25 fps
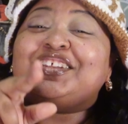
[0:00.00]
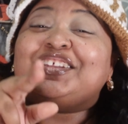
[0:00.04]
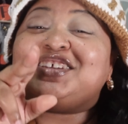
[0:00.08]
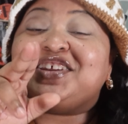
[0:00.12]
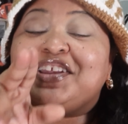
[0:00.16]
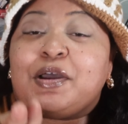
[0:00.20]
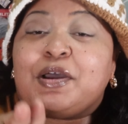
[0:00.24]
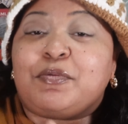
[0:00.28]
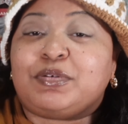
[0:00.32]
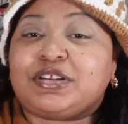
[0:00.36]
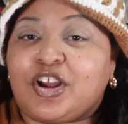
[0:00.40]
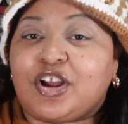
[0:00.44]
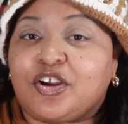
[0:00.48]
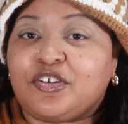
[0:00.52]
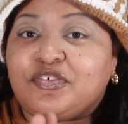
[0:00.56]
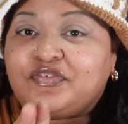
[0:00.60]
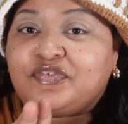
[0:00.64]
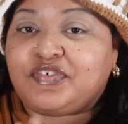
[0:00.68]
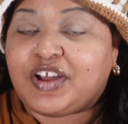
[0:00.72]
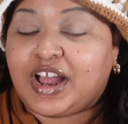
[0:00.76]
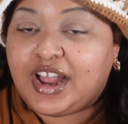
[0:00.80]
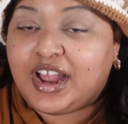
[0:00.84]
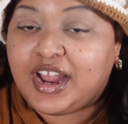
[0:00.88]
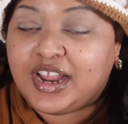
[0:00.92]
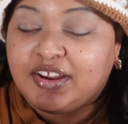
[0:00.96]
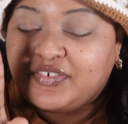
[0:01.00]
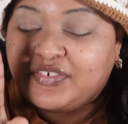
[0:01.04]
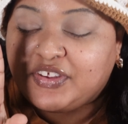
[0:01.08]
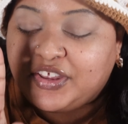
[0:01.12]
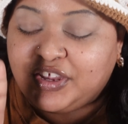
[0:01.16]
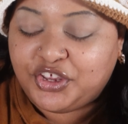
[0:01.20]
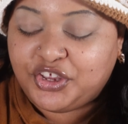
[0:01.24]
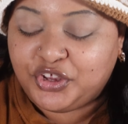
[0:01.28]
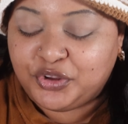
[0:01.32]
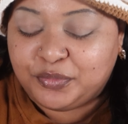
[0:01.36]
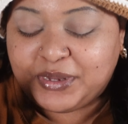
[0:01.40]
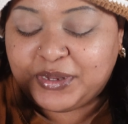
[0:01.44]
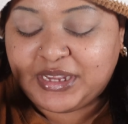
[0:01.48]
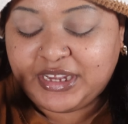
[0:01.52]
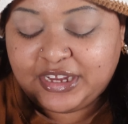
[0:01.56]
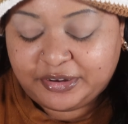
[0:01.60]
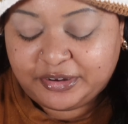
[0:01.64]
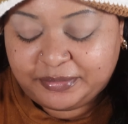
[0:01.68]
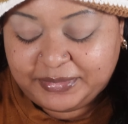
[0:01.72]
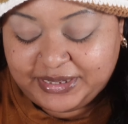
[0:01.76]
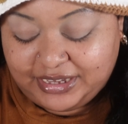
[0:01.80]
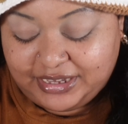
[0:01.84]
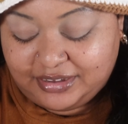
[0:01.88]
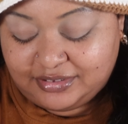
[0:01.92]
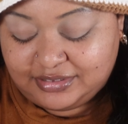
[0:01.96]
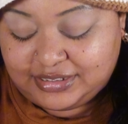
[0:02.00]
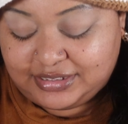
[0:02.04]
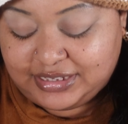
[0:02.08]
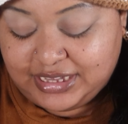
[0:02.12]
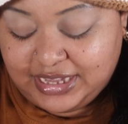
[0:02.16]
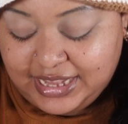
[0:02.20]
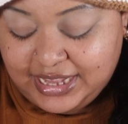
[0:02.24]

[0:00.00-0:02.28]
so that was our five human hear me out.